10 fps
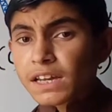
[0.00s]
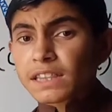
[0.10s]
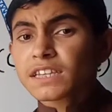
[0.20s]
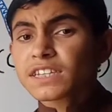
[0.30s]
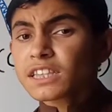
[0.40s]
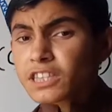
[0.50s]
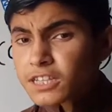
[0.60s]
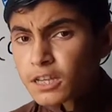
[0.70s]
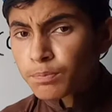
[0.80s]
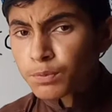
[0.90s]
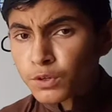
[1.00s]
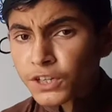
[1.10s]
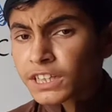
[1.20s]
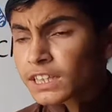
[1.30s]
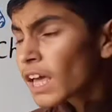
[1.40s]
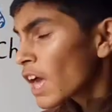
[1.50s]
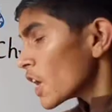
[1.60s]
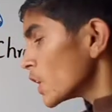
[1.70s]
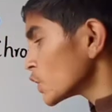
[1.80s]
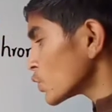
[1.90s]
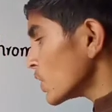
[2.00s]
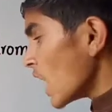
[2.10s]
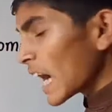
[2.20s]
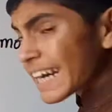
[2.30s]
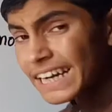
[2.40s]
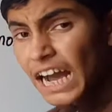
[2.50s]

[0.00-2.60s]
The synthesis of protein actually occur